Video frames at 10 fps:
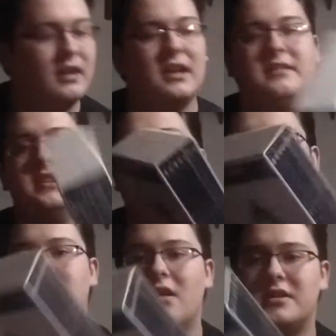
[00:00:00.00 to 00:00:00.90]
Got the
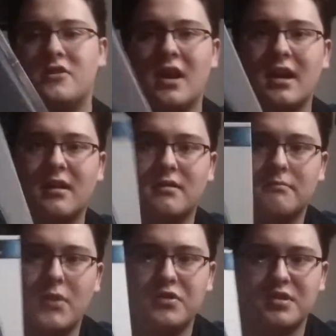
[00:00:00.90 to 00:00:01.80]
Star Trek
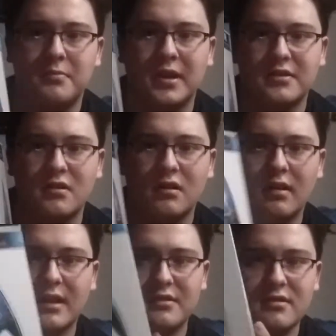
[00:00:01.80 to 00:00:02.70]
Motion Picture
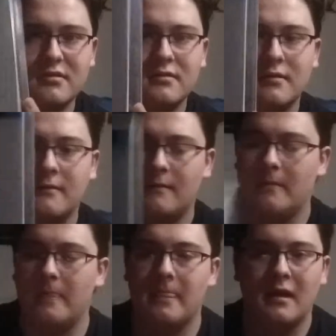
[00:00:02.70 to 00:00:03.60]
Collection.
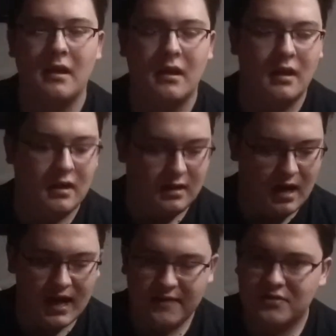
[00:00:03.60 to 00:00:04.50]

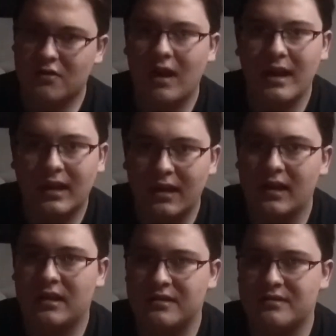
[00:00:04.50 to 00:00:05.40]
I have tried to get
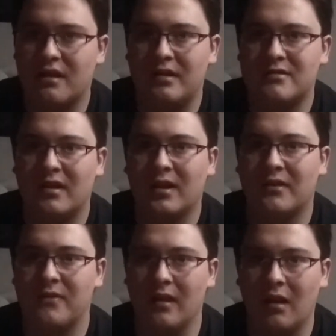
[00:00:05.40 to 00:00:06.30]
into Star Trek
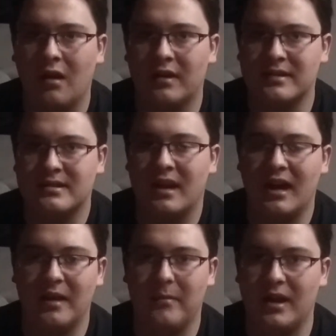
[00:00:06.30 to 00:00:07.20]
for the longest
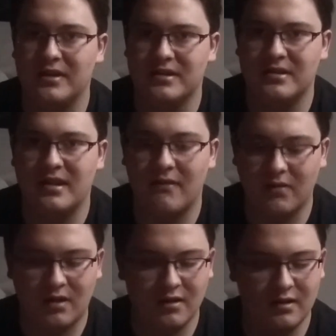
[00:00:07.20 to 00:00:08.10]
time, and I just never
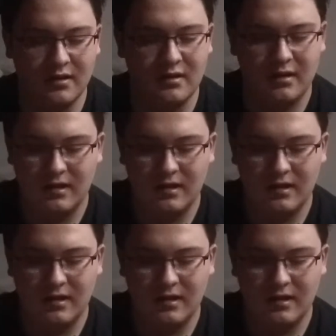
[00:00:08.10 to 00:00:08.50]
could.